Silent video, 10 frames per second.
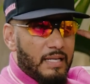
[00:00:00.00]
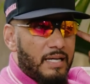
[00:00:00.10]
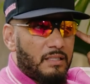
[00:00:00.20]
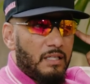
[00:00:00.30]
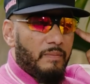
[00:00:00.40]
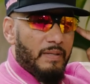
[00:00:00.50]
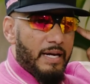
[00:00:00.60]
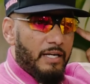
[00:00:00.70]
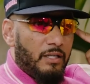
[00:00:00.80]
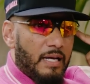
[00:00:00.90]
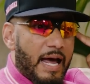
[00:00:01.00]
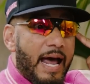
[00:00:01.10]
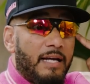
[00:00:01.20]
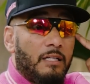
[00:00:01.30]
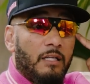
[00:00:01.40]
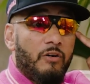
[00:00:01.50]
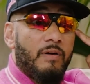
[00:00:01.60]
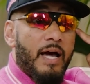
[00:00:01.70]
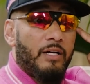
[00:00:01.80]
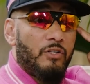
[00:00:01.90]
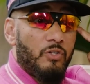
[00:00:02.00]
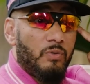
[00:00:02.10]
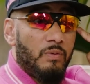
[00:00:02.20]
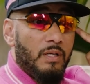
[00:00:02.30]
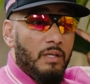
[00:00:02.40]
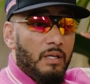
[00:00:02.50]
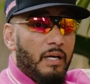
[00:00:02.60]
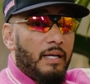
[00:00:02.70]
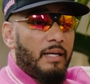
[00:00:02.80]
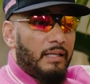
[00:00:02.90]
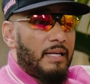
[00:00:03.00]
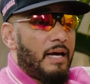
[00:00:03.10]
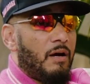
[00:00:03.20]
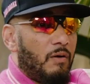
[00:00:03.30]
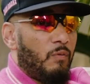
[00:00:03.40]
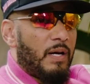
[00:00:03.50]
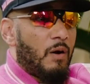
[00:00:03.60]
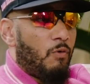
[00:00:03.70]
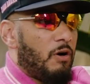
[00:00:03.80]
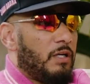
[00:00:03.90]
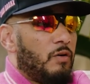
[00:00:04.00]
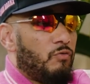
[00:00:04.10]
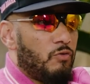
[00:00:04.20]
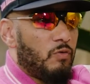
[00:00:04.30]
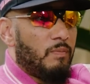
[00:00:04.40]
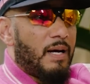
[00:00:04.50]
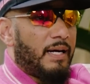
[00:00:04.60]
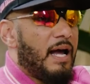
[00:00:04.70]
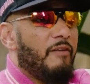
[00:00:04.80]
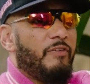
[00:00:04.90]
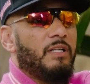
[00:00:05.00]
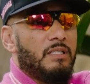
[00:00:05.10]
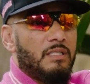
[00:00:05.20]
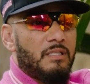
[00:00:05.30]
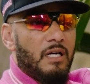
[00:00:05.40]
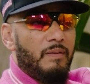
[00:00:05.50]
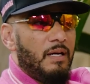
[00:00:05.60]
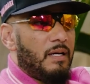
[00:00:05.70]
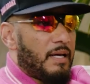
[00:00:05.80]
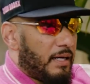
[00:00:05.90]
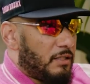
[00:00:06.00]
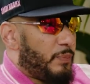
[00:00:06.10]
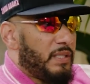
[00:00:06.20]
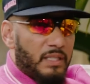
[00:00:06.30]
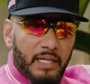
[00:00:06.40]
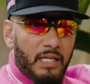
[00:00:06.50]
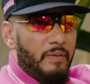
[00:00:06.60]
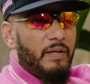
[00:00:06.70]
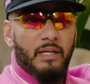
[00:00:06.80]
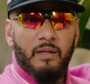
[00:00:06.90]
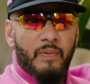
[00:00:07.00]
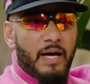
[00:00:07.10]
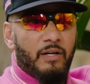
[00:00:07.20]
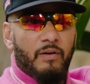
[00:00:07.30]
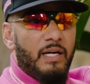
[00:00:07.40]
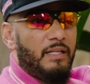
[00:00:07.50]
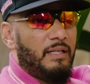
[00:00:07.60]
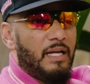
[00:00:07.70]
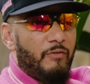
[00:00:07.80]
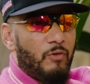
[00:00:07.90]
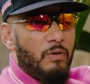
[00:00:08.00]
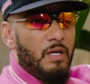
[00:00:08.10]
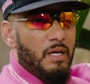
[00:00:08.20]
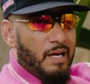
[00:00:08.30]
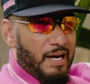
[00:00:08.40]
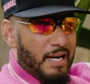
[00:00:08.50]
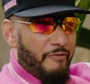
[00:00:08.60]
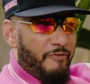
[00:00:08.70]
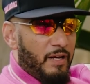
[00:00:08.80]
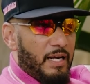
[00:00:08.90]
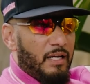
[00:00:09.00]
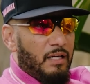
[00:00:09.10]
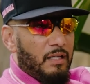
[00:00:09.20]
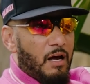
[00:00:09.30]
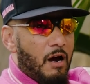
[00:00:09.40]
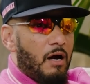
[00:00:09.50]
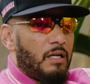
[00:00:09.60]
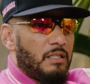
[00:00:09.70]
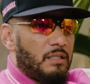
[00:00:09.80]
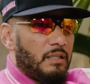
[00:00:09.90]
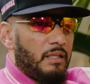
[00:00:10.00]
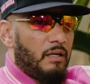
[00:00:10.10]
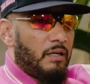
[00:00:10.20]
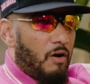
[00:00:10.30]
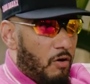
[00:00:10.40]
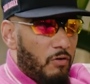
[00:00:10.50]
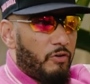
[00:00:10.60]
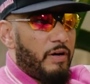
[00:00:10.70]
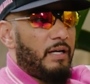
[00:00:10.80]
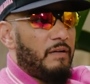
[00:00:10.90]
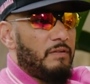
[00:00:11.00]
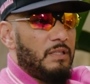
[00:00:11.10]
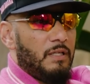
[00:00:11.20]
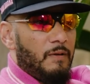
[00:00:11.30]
that's something that I had to learn how to do. And like now, when I walk in the room, my confidence is up. I can speak to any anybody on any level. And I feel that the artists and all creatives,